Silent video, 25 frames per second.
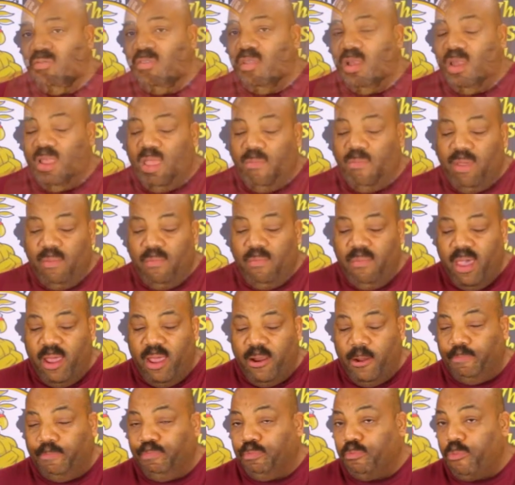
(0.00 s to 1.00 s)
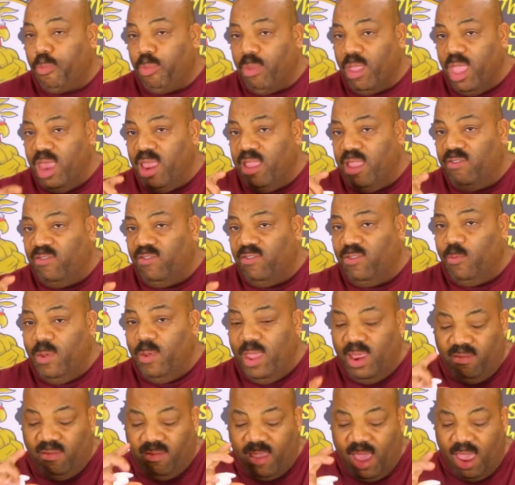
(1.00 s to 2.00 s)
this one's a little bit better. It is
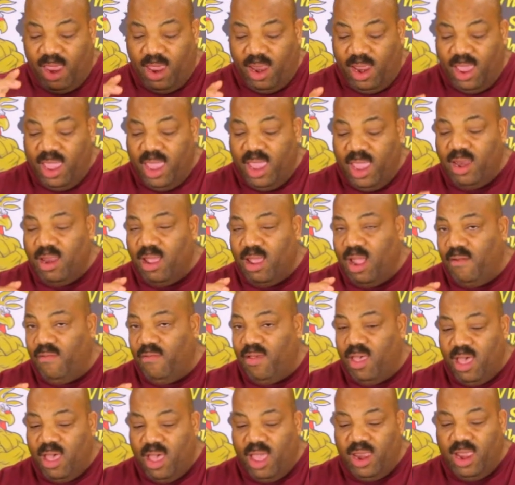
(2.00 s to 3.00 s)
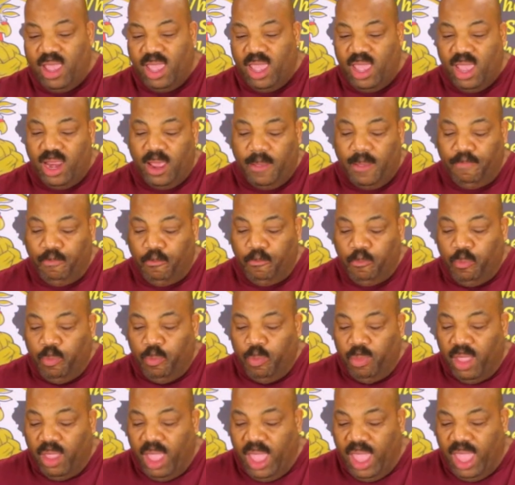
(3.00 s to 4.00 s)
sweet. It's got a hint of honey in it
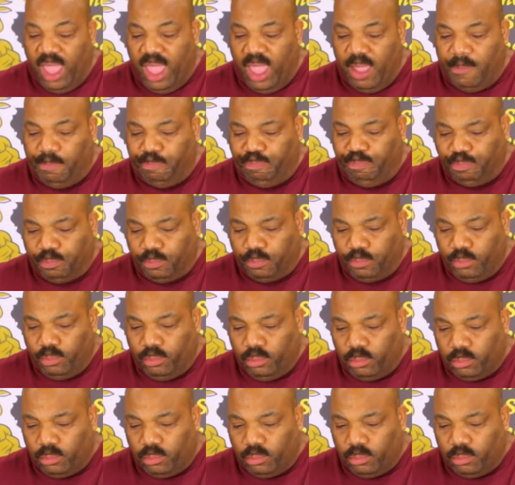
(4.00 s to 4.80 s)
and